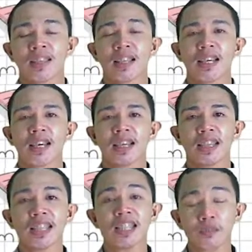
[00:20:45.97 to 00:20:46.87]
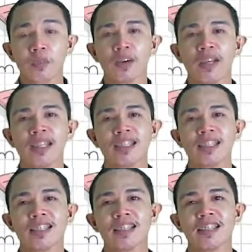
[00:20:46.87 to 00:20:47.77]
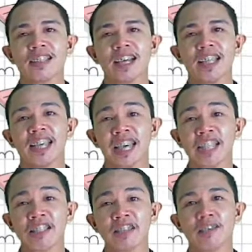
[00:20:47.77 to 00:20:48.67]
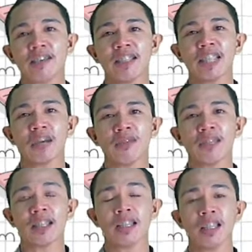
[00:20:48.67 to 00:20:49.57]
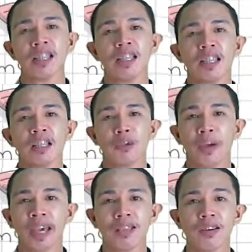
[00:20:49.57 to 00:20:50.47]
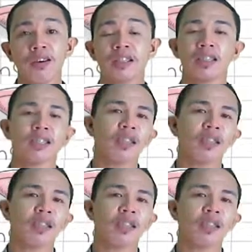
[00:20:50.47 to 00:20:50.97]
At this point, I guess you are now ready to head on